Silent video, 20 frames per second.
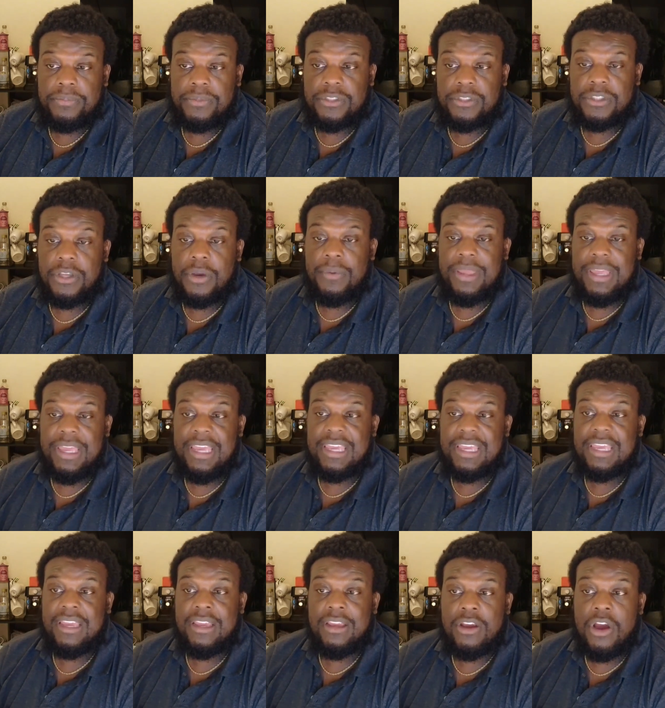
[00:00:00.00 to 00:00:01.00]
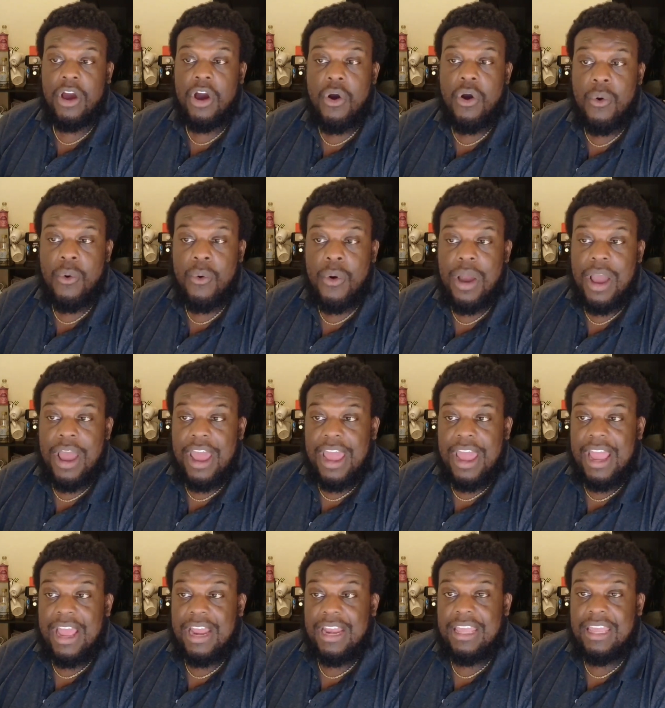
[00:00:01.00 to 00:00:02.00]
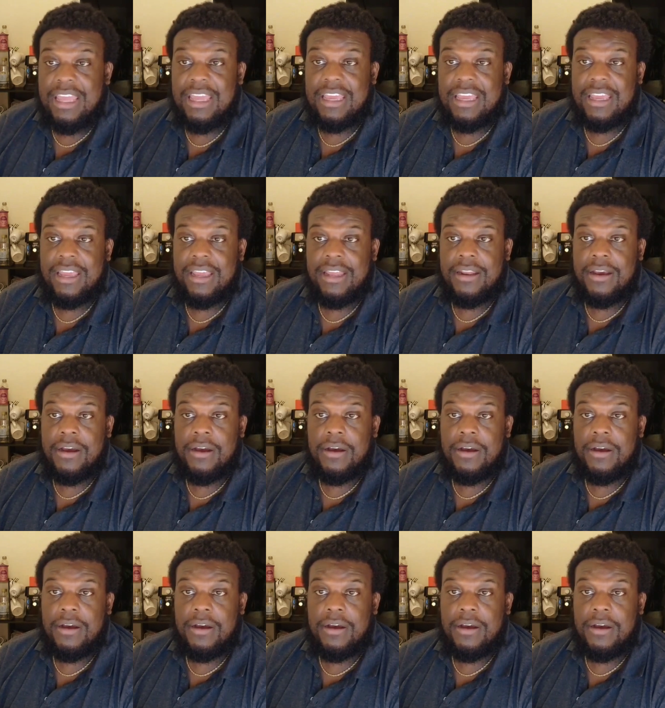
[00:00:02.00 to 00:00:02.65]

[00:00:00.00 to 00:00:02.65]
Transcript: So he can go and he can